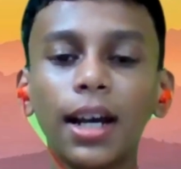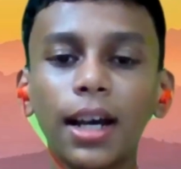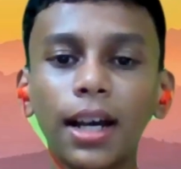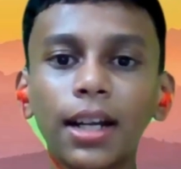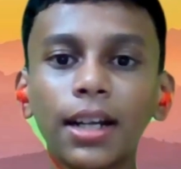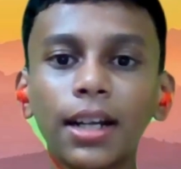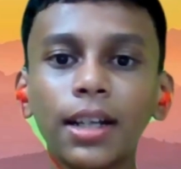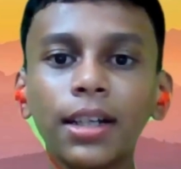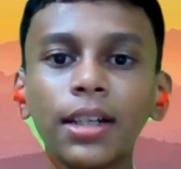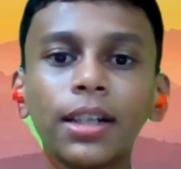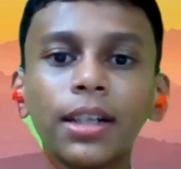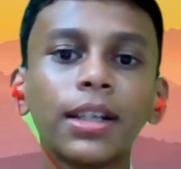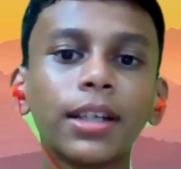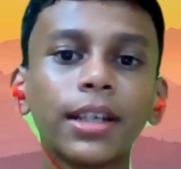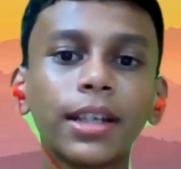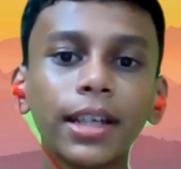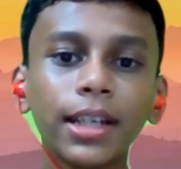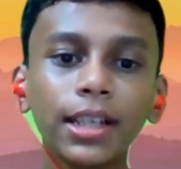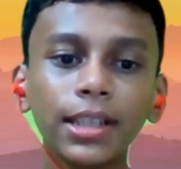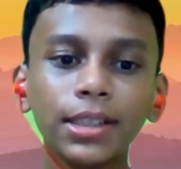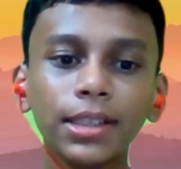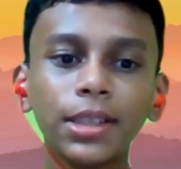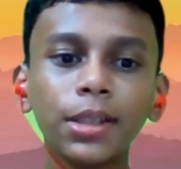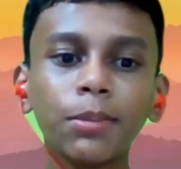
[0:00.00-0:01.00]
and
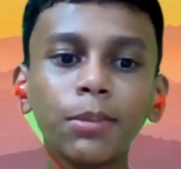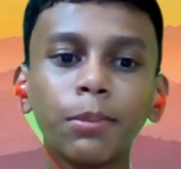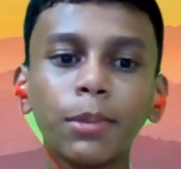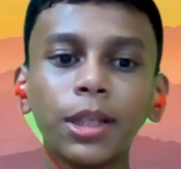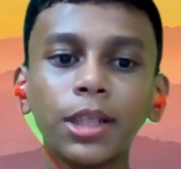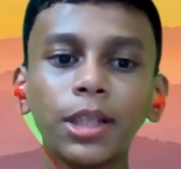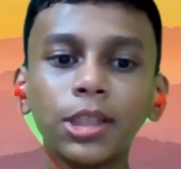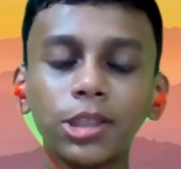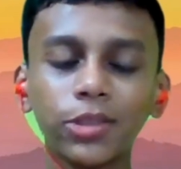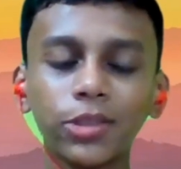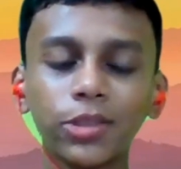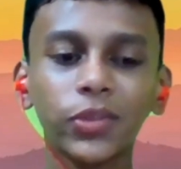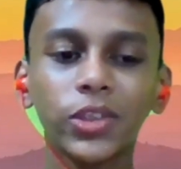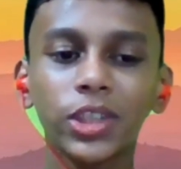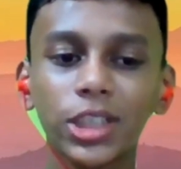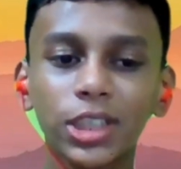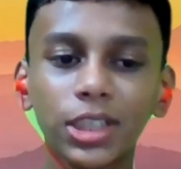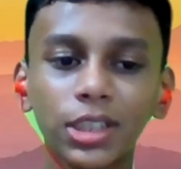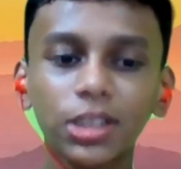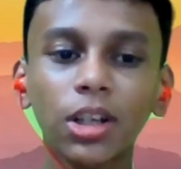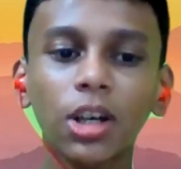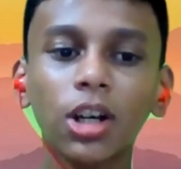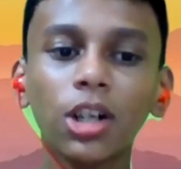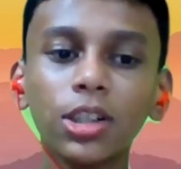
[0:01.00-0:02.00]
Kc means
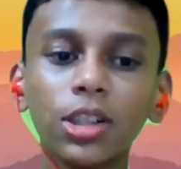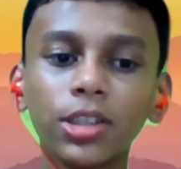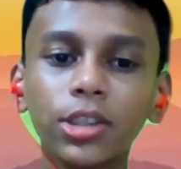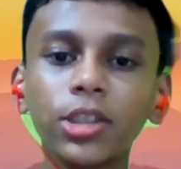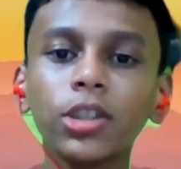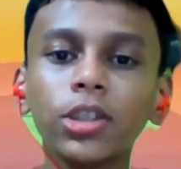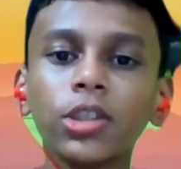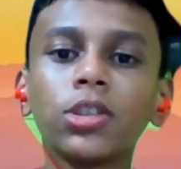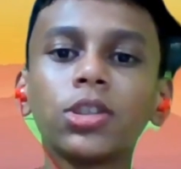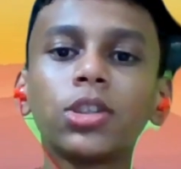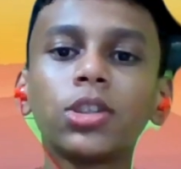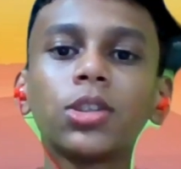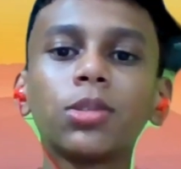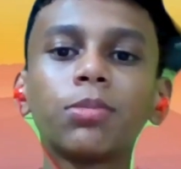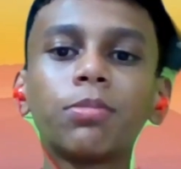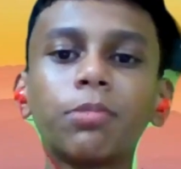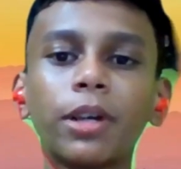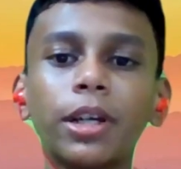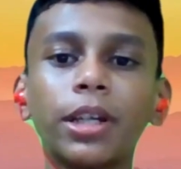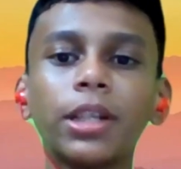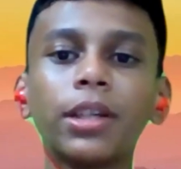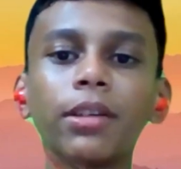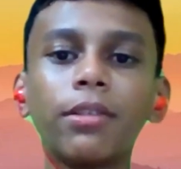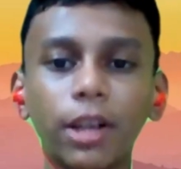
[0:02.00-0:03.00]
which is also used to
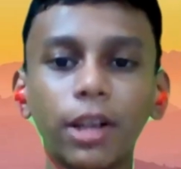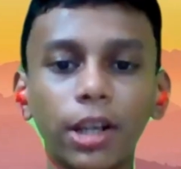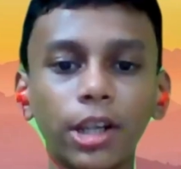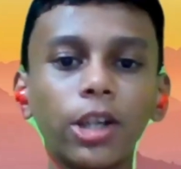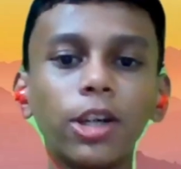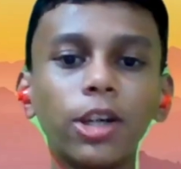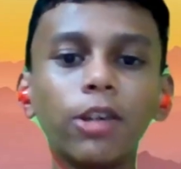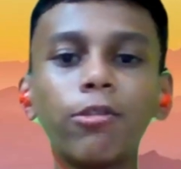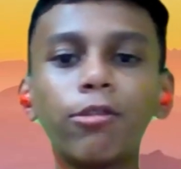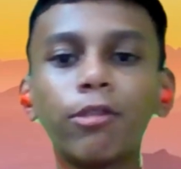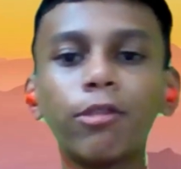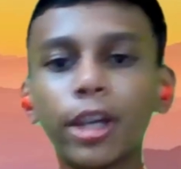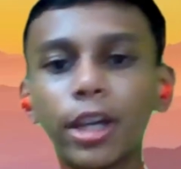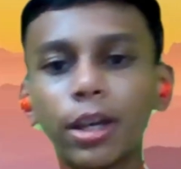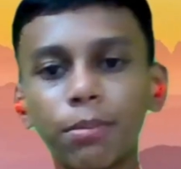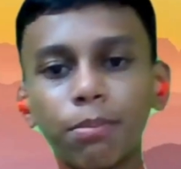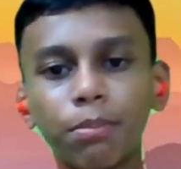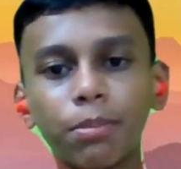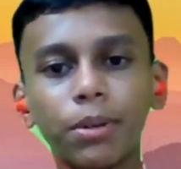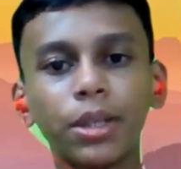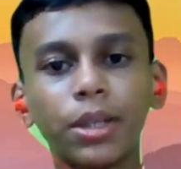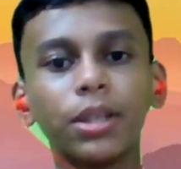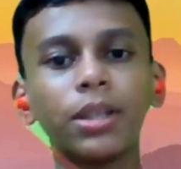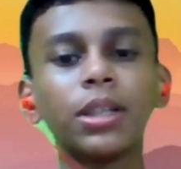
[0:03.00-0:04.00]
find the value of
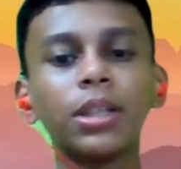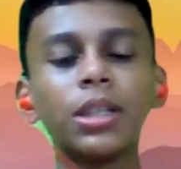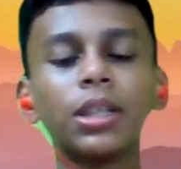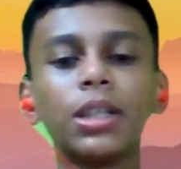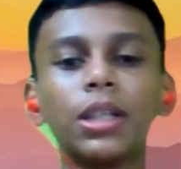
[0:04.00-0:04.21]
Kp.